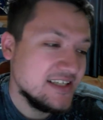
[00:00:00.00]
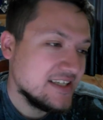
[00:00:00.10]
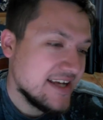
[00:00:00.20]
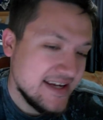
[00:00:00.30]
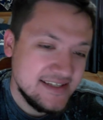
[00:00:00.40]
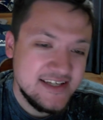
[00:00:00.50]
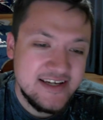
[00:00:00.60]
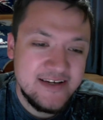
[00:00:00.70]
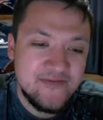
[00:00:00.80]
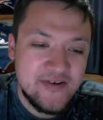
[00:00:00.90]

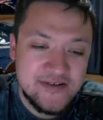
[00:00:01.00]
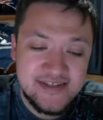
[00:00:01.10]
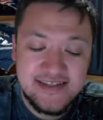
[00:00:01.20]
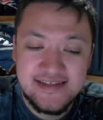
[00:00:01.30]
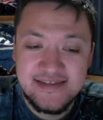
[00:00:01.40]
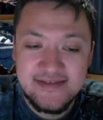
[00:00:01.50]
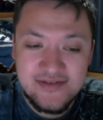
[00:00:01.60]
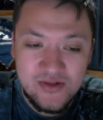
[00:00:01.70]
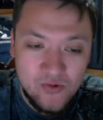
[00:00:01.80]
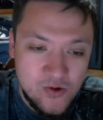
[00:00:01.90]
KD versus
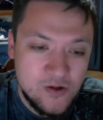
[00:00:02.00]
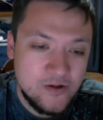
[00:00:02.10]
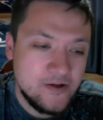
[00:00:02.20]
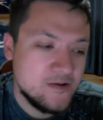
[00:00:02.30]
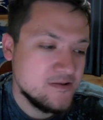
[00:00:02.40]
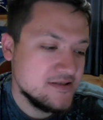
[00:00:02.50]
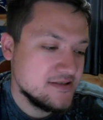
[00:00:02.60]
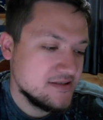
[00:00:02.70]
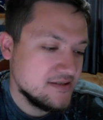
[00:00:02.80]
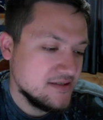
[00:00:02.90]
the
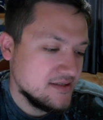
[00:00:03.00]
Warriors